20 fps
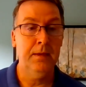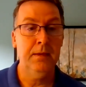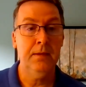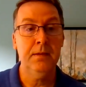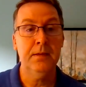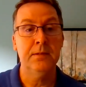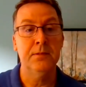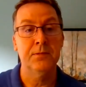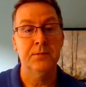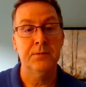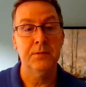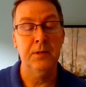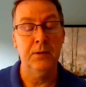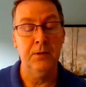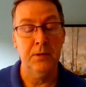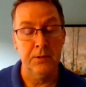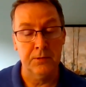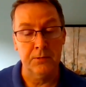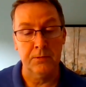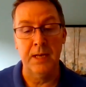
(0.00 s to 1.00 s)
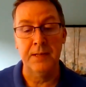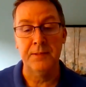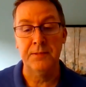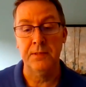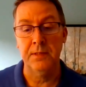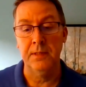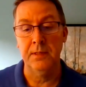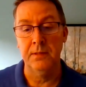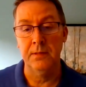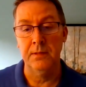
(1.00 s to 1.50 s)
is,
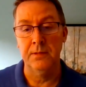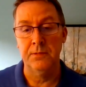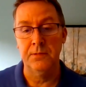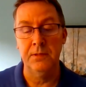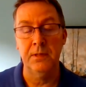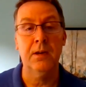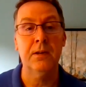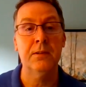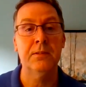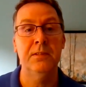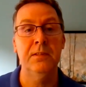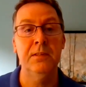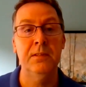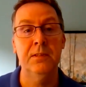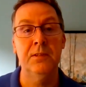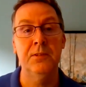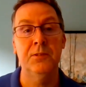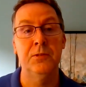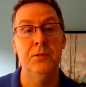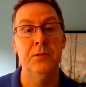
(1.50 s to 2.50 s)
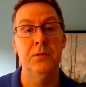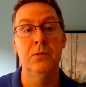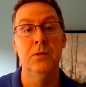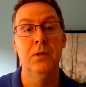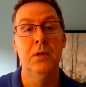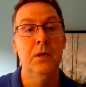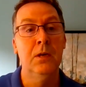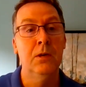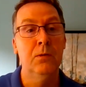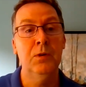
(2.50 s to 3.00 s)
addressing the CRT
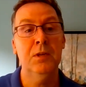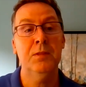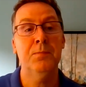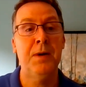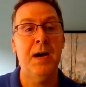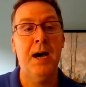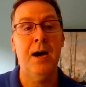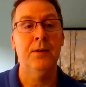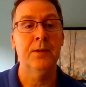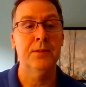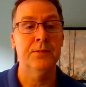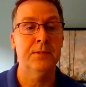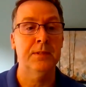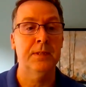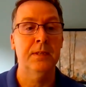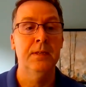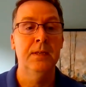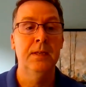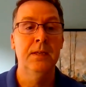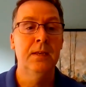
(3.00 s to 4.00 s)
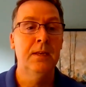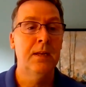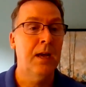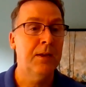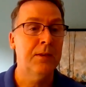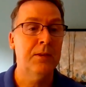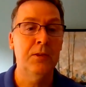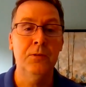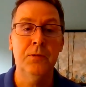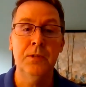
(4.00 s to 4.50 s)
issue with policy.
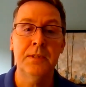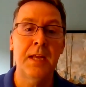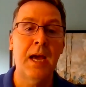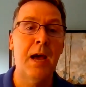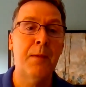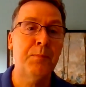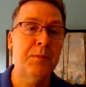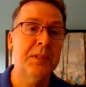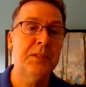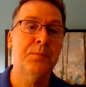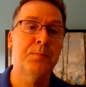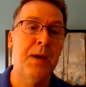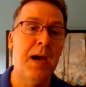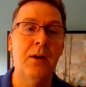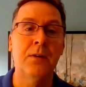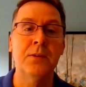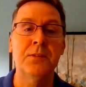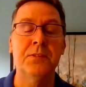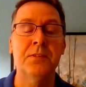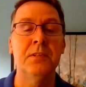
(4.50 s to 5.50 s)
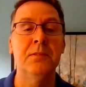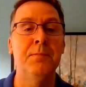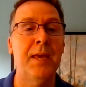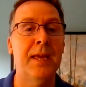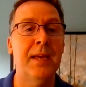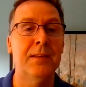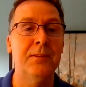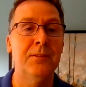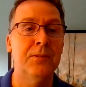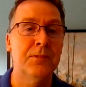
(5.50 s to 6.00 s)
You adopt these policy
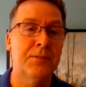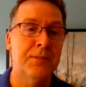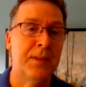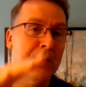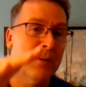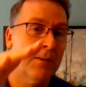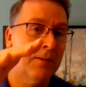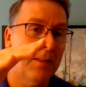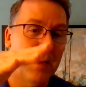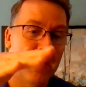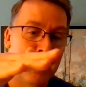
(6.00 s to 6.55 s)
manuals that are